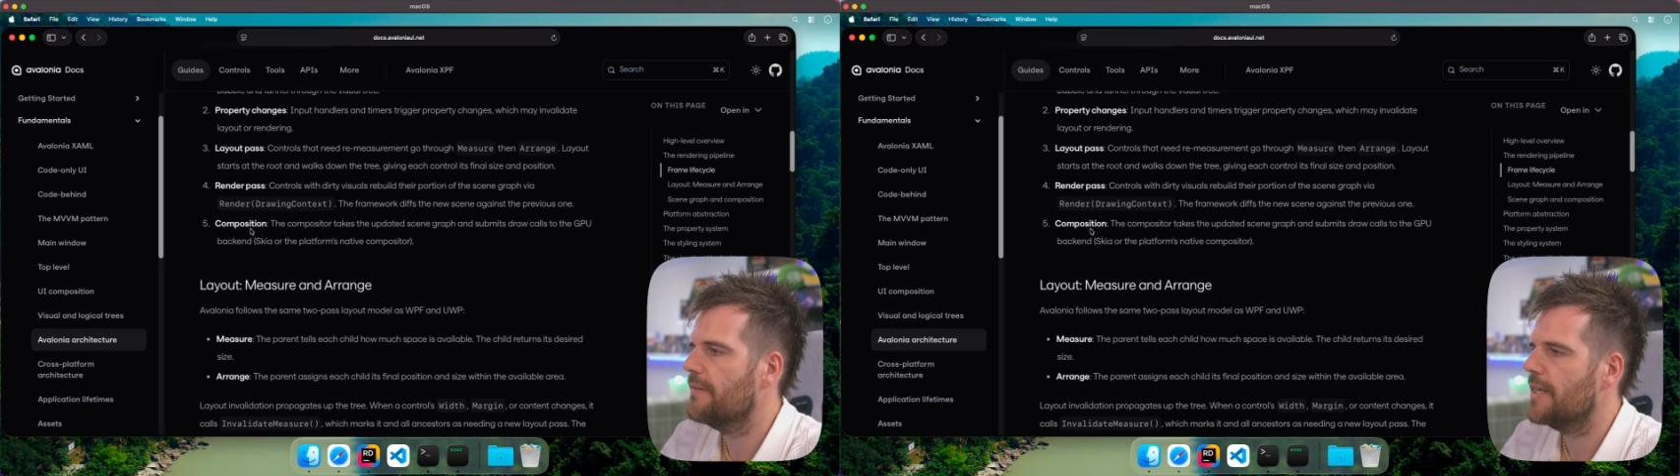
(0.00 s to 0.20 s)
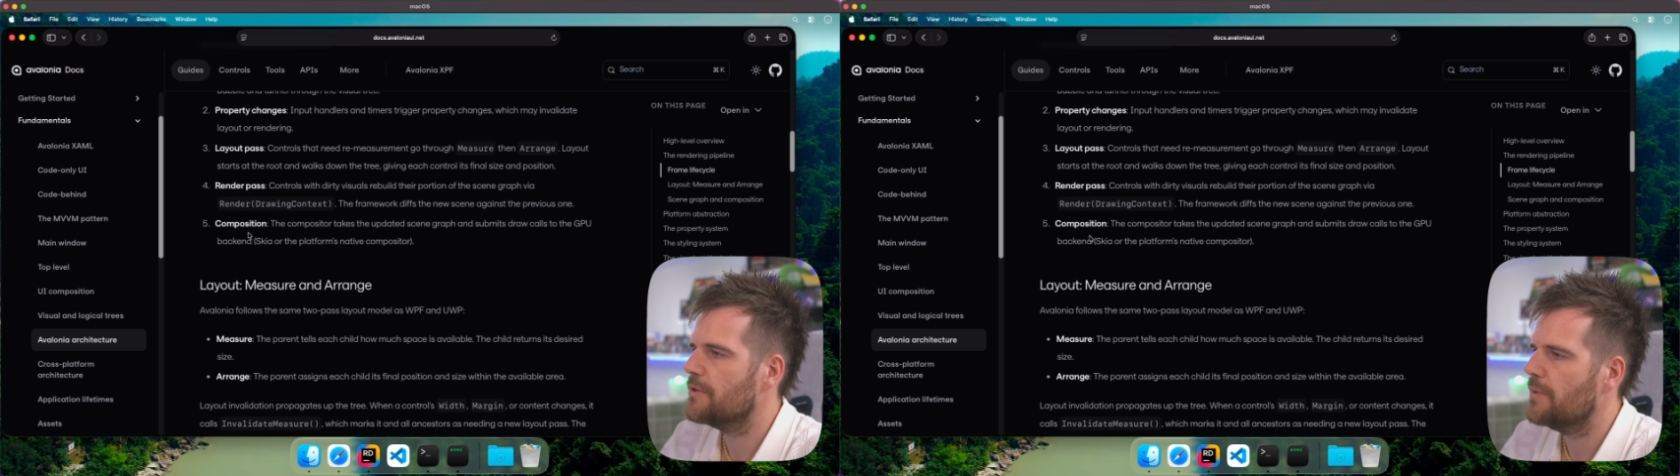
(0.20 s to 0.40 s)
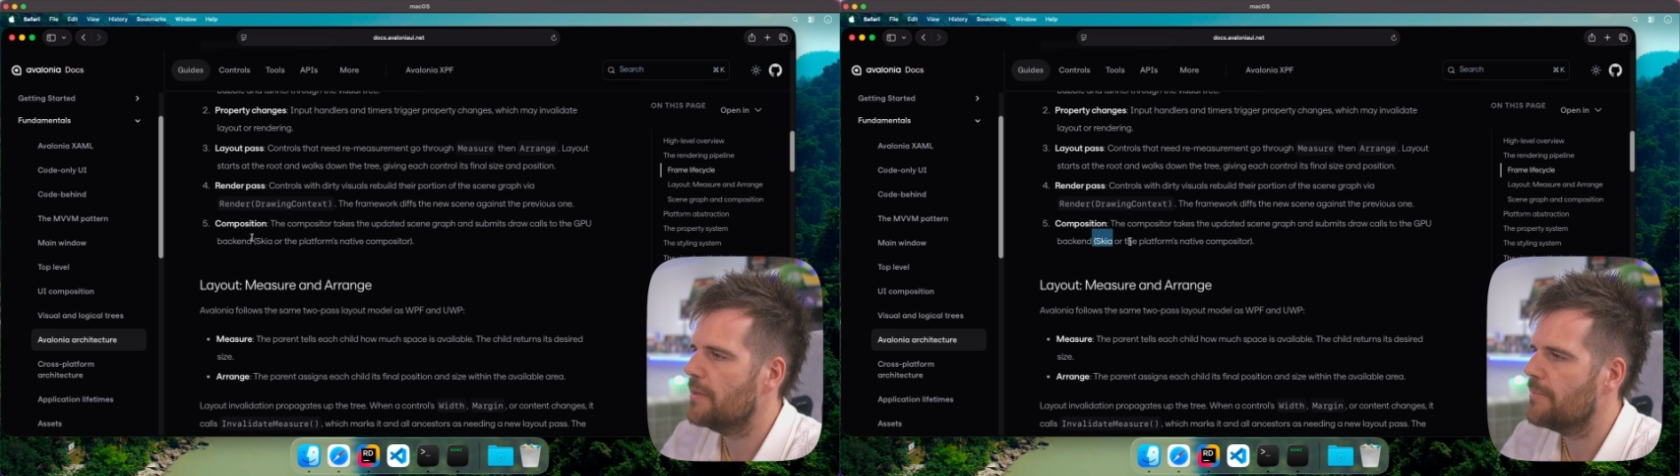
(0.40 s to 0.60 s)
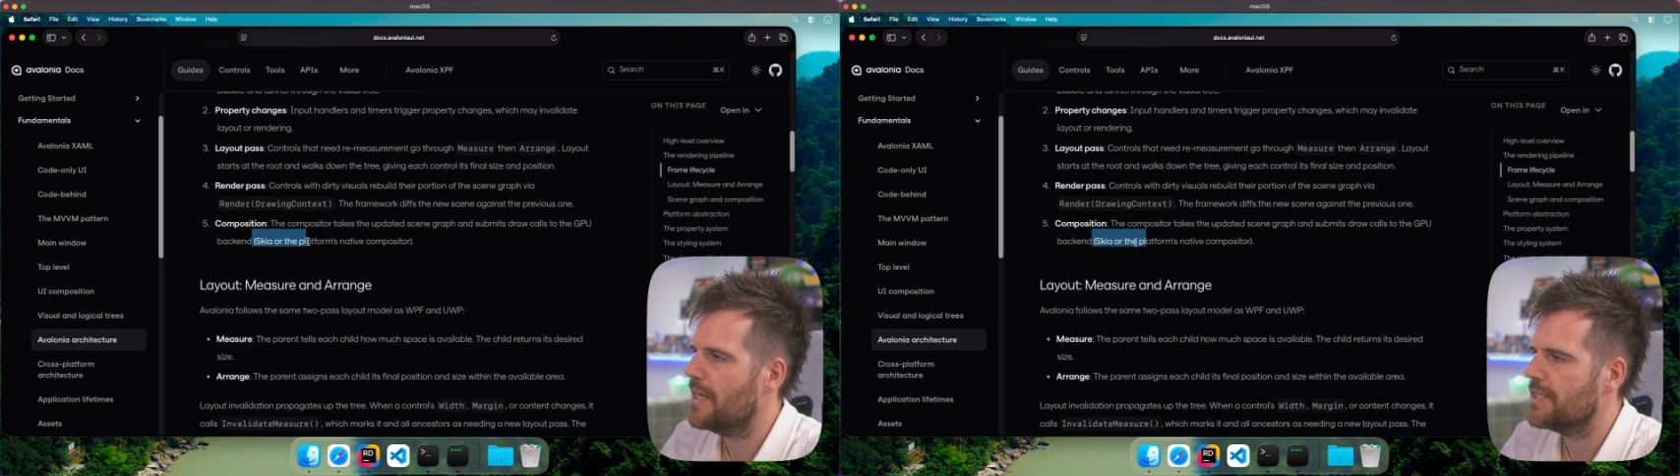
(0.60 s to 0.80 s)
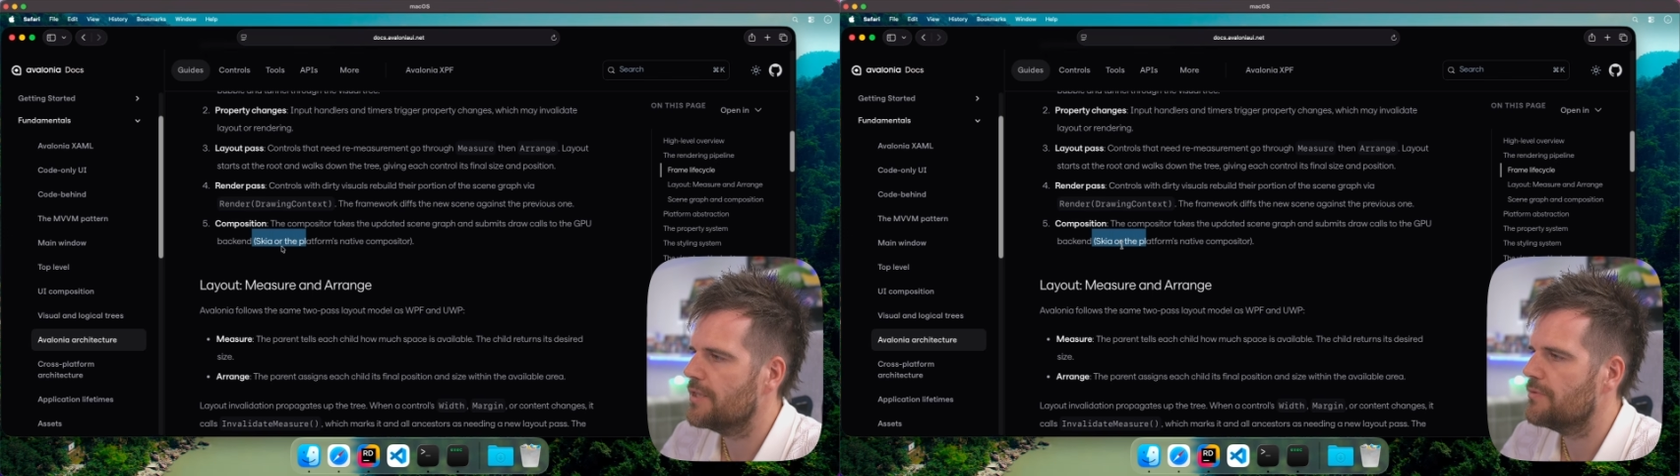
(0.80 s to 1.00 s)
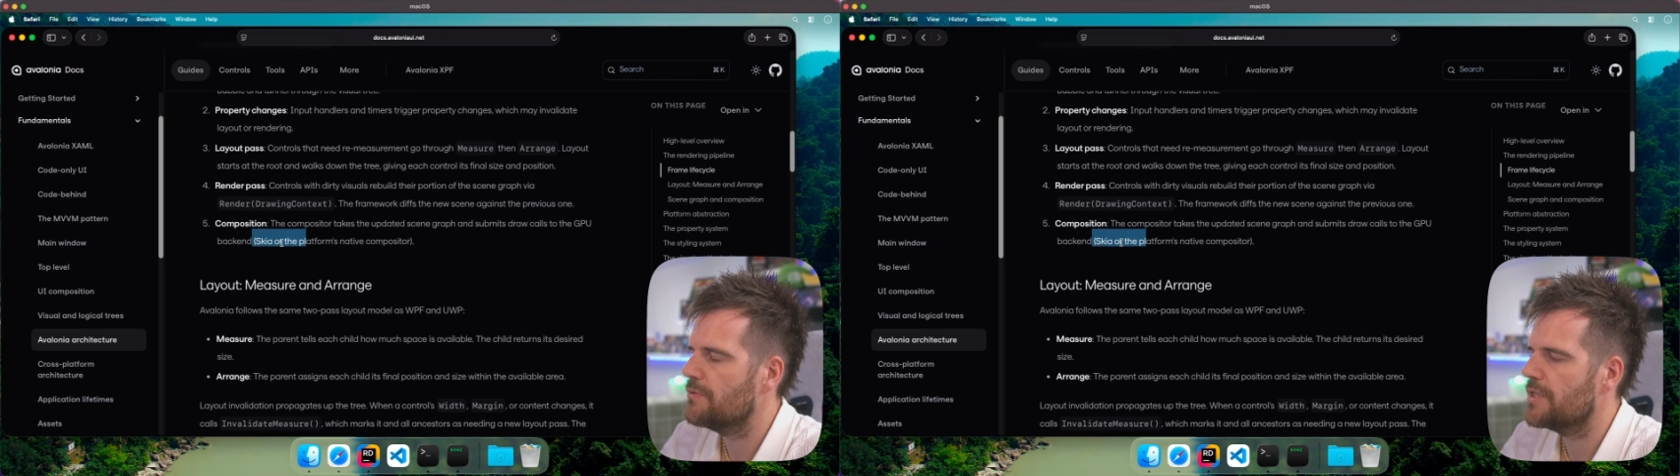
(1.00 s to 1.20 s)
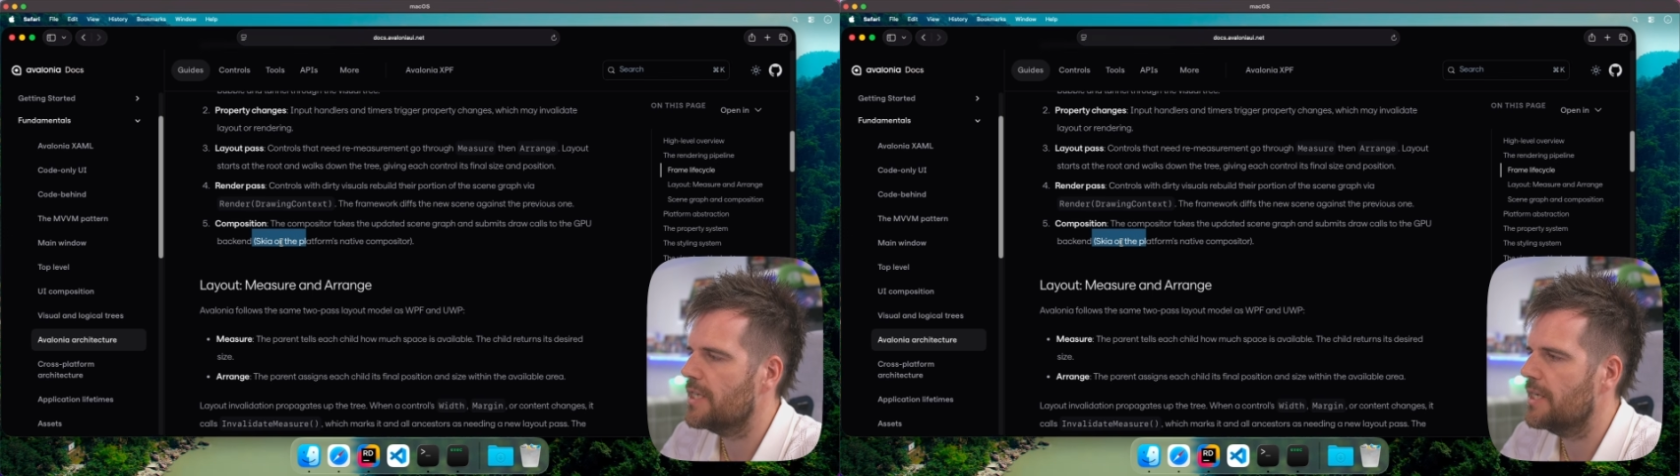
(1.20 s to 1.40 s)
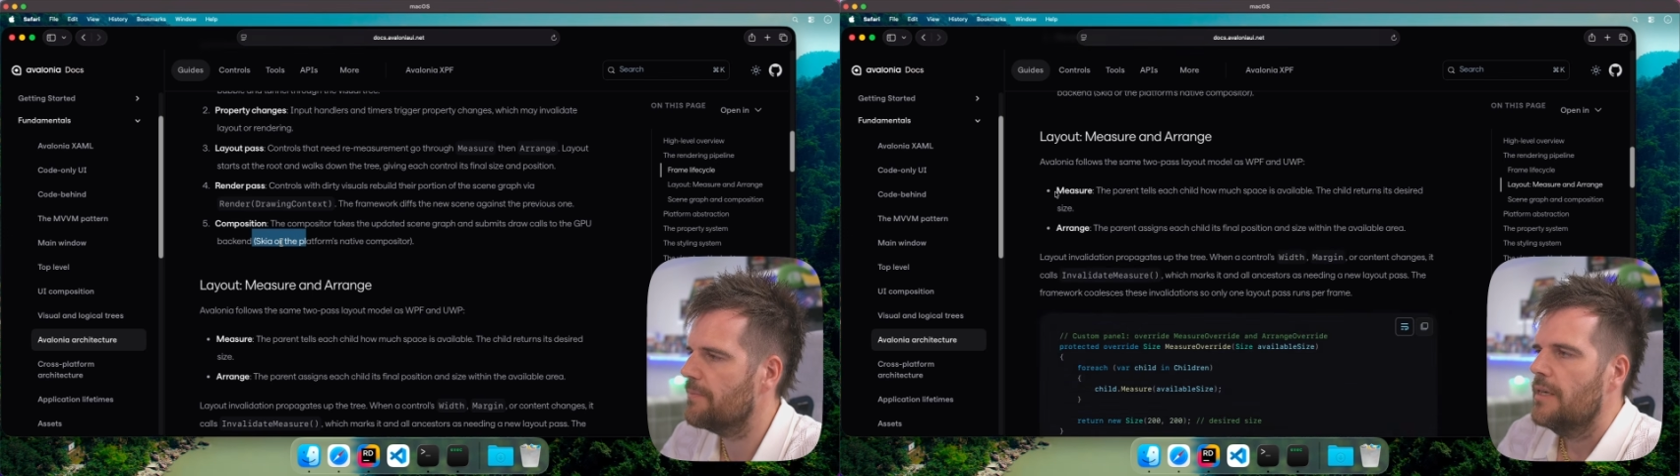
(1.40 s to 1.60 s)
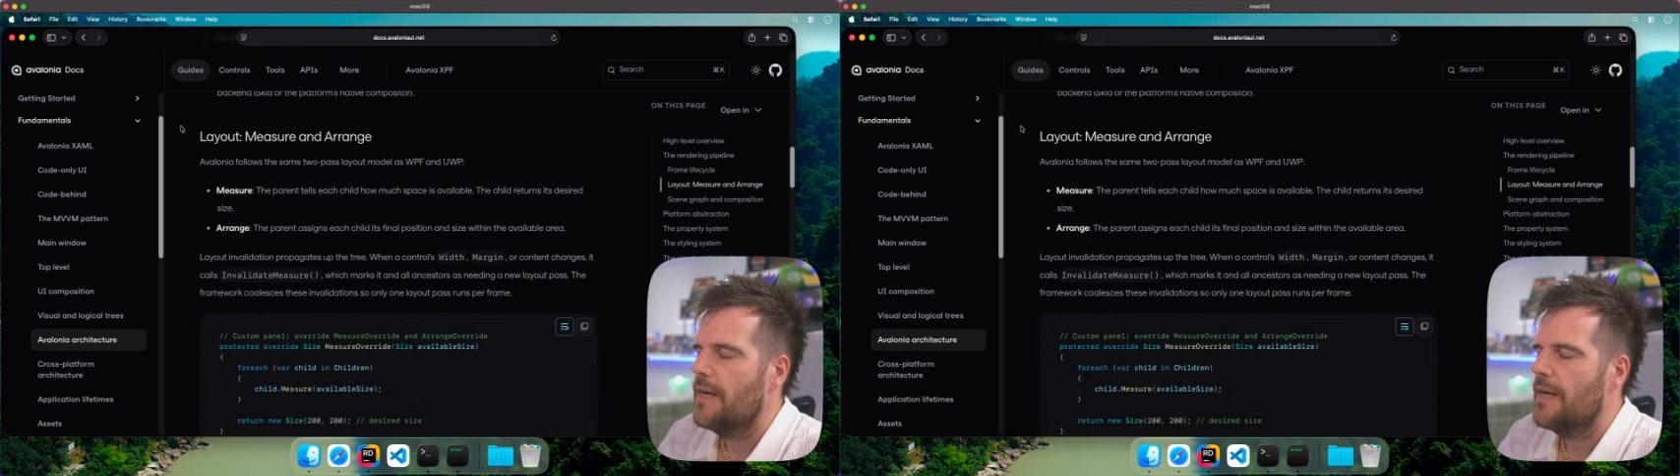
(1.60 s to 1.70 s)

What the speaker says: and that's where it passes through Skia.